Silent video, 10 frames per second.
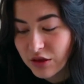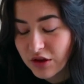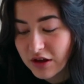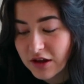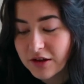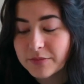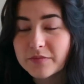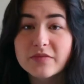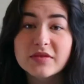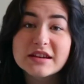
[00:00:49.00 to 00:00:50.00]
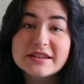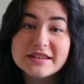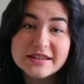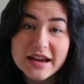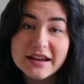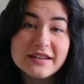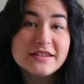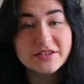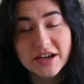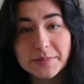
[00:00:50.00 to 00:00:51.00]
the
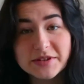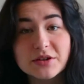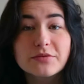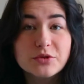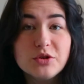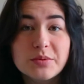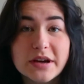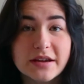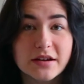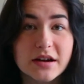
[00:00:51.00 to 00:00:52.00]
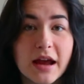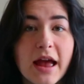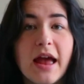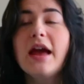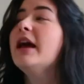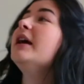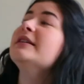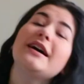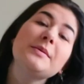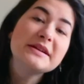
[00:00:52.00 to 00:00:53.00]
second chapter of Rule Breaker
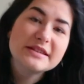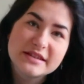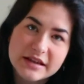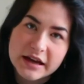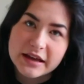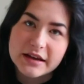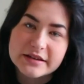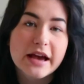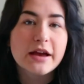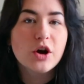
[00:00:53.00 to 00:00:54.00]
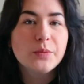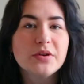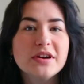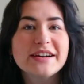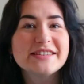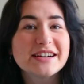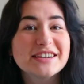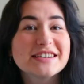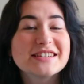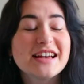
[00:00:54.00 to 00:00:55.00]
and I'm excited. I hope you guys
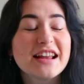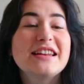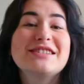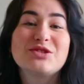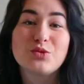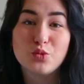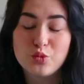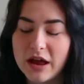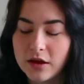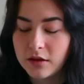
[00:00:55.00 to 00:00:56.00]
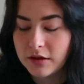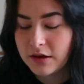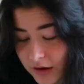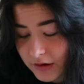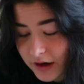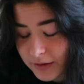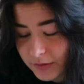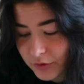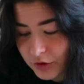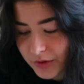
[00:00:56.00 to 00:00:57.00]
are excited as well. Alright,
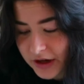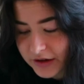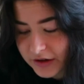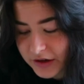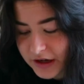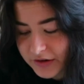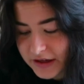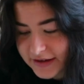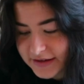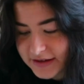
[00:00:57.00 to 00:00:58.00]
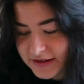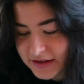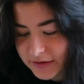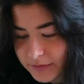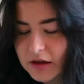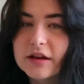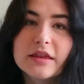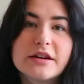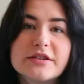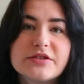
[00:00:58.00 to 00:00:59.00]
Rule Breaker, here it is.
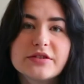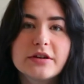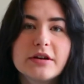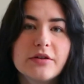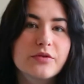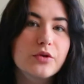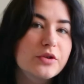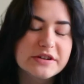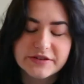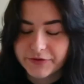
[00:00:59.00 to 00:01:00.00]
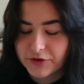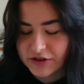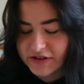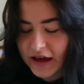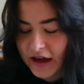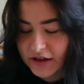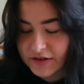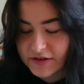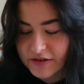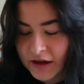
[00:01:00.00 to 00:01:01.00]
There's of course first
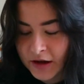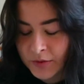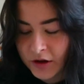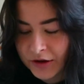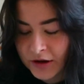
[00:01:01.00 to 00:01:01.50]
ads and I'm not